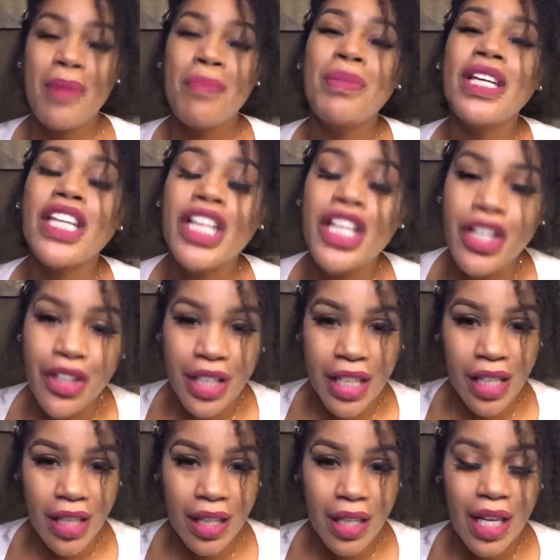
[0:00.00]

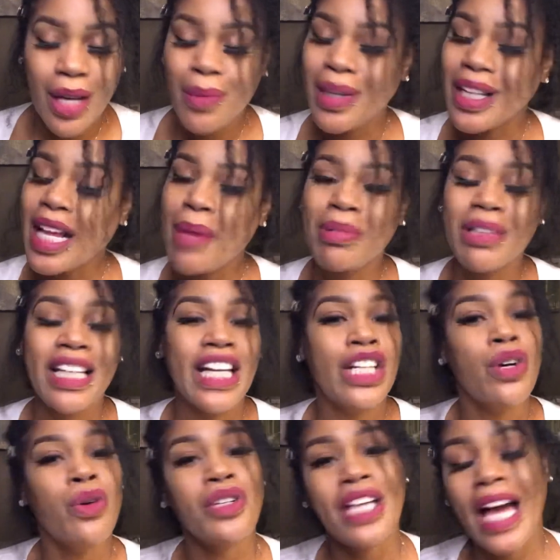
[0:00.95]
Period. We're not
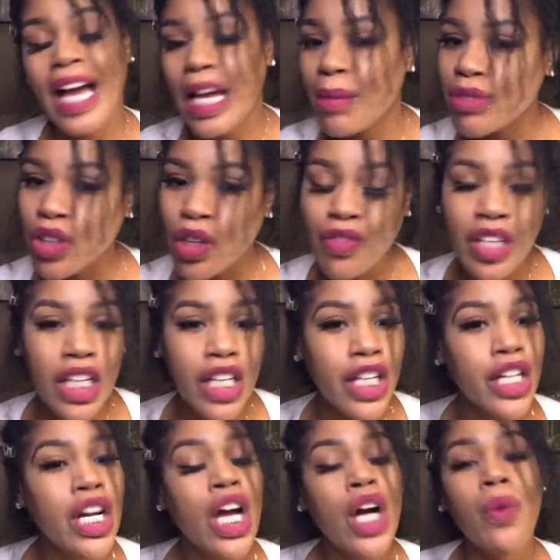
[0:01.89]
playing no games over
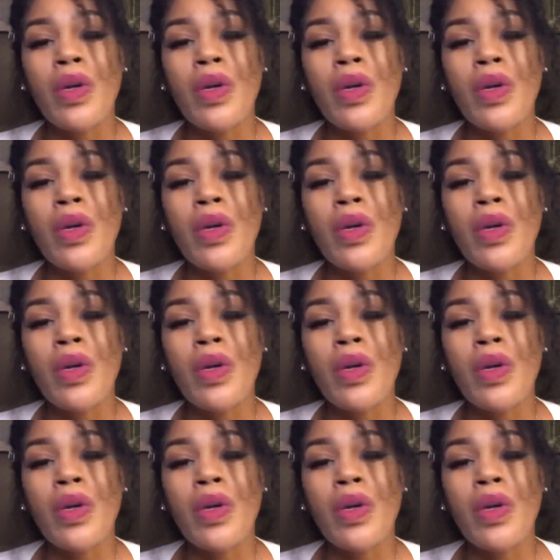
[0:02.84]
here.